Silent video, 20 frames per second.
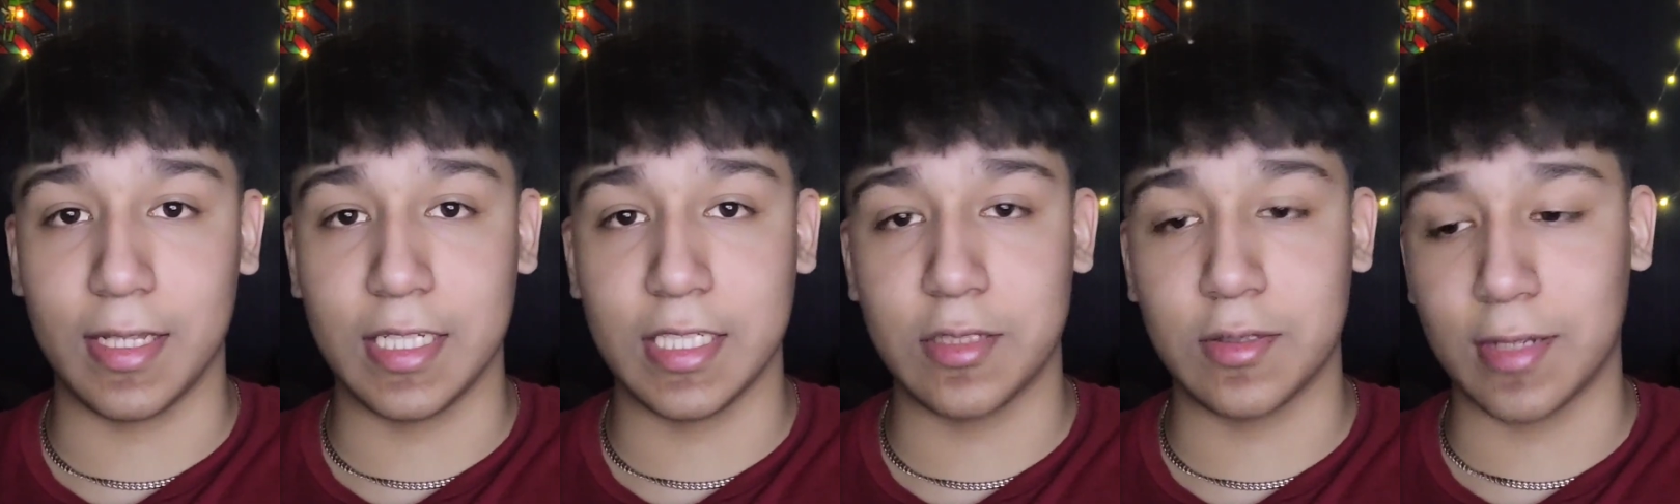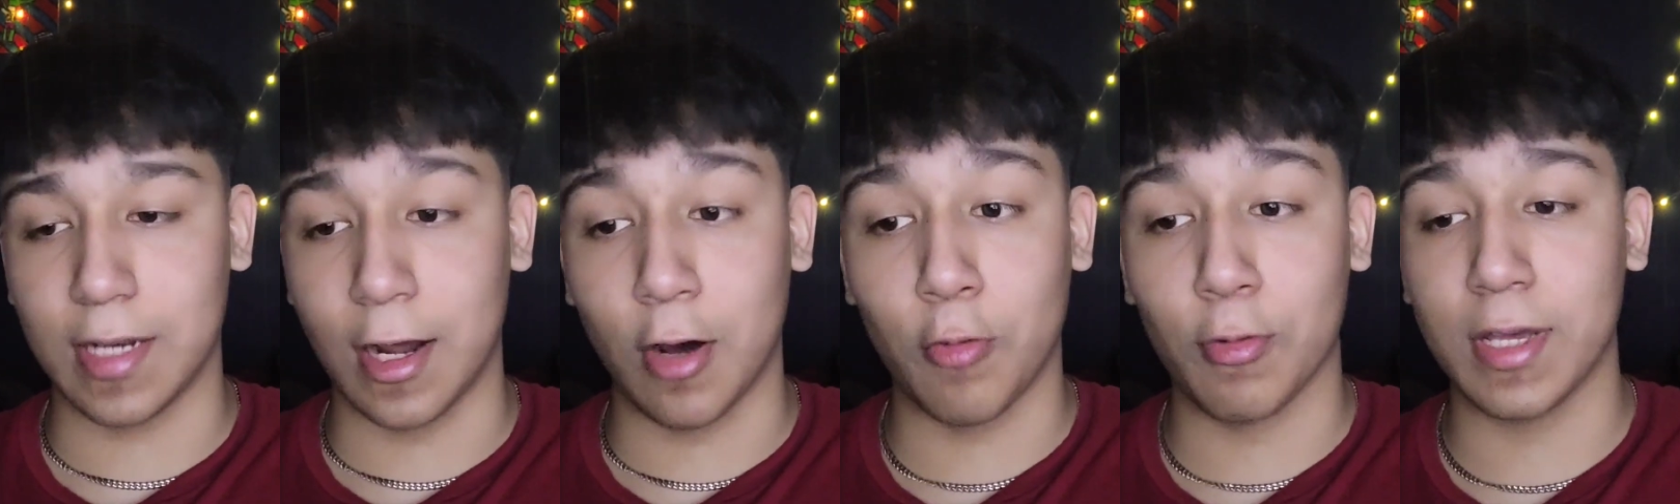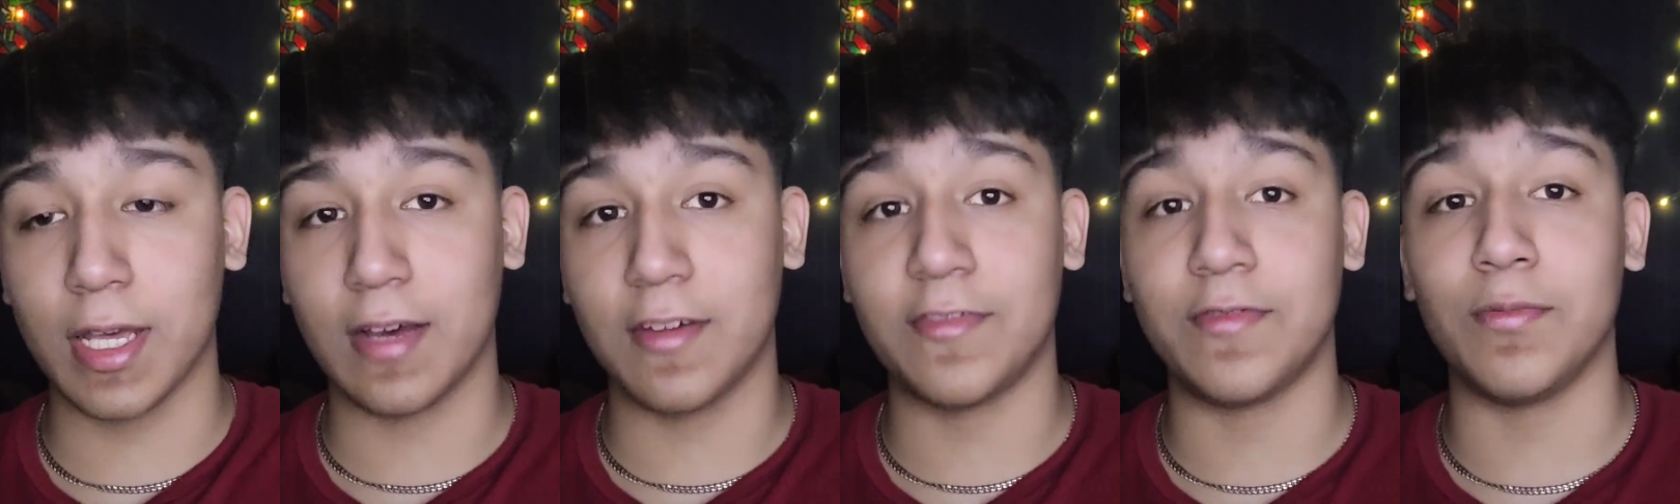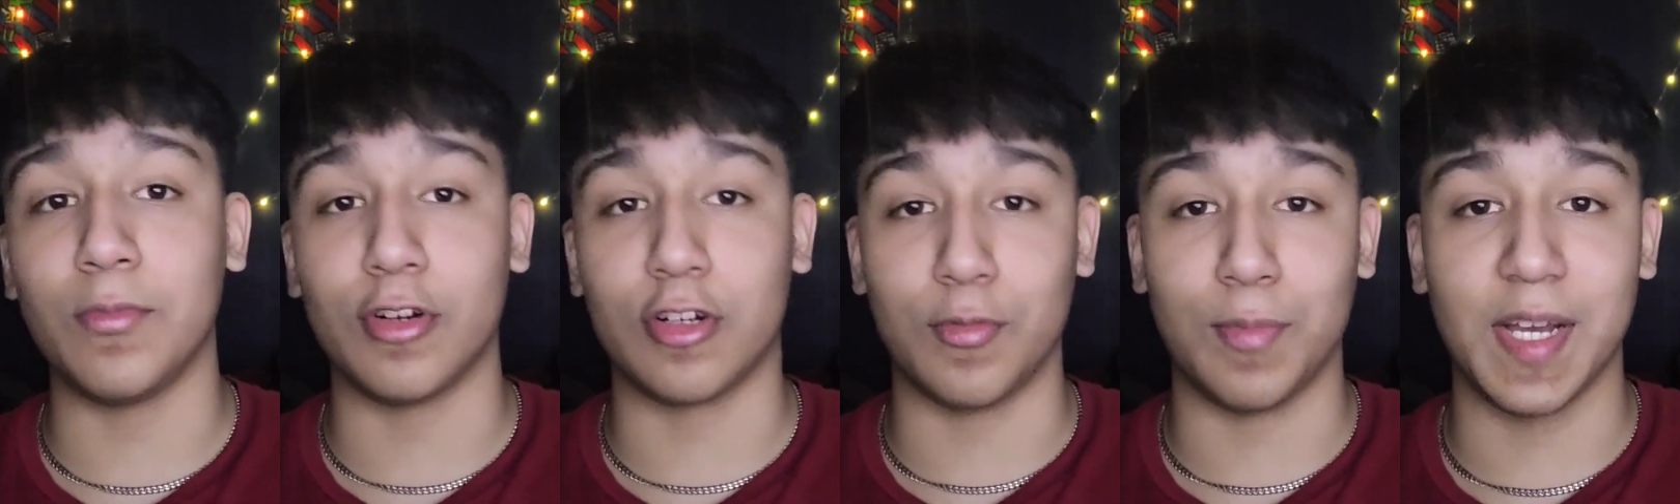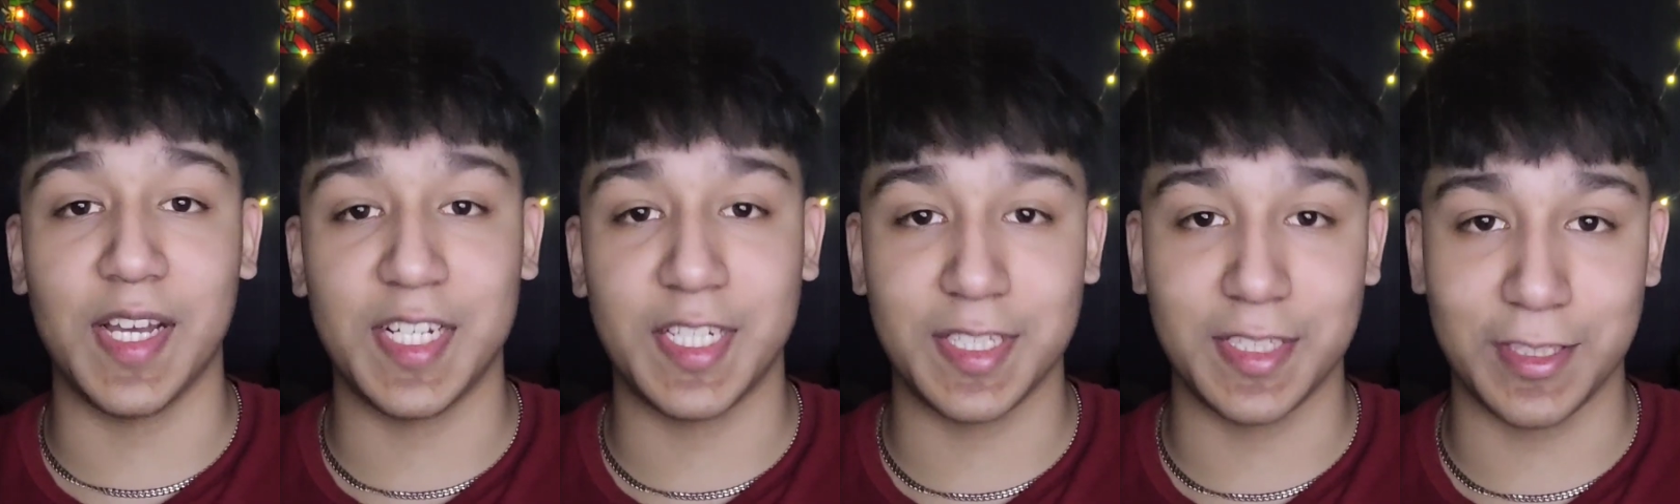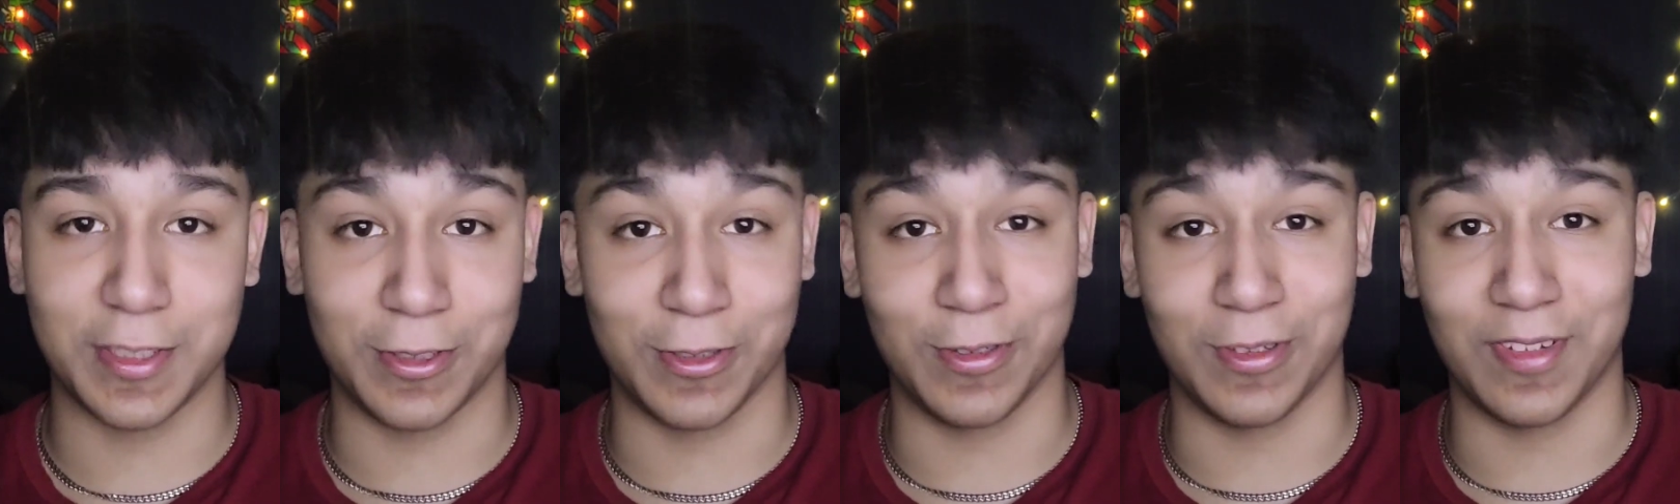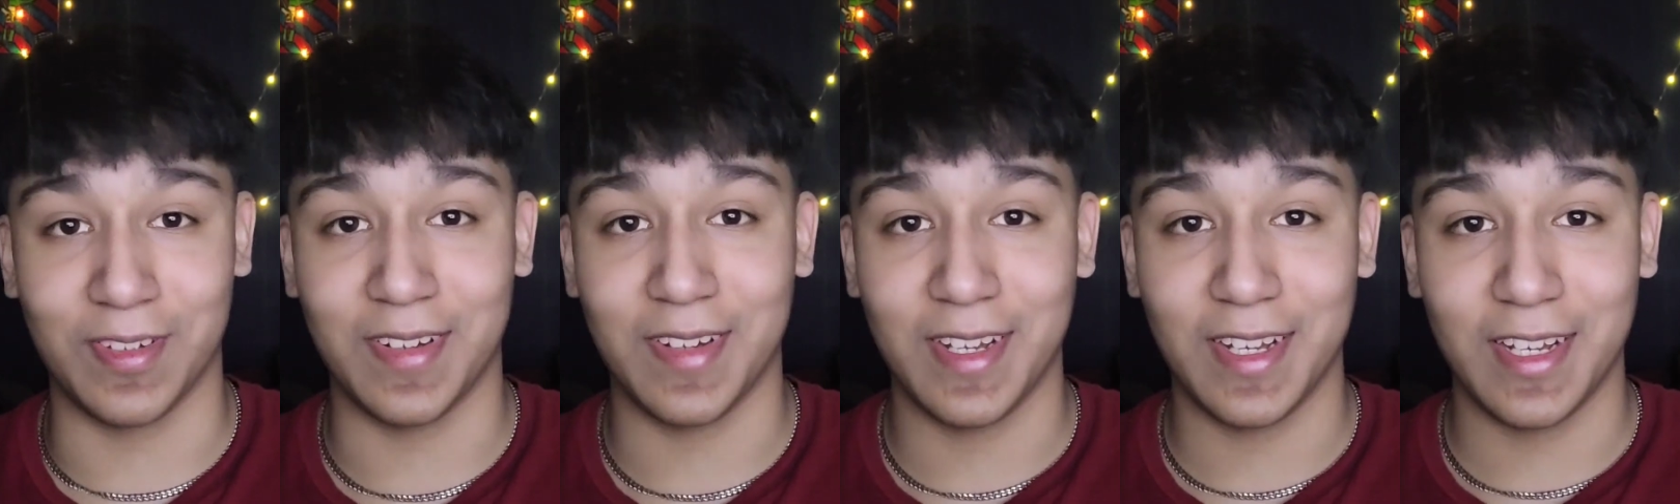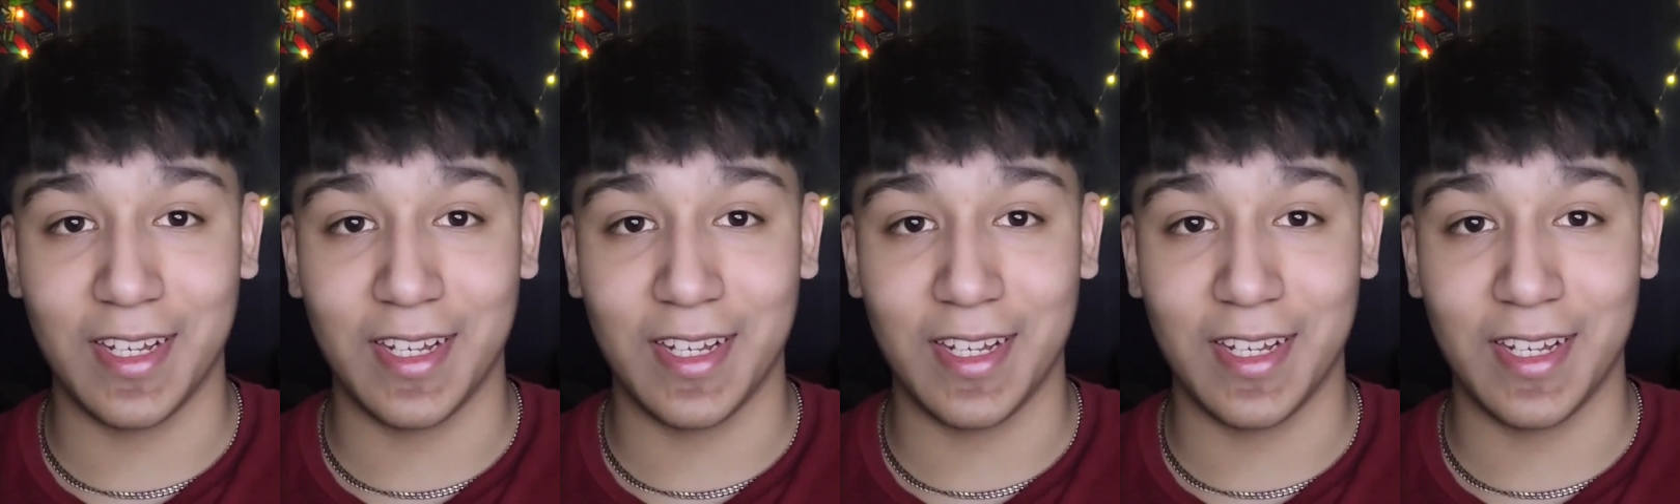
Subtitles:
least now we have motivation to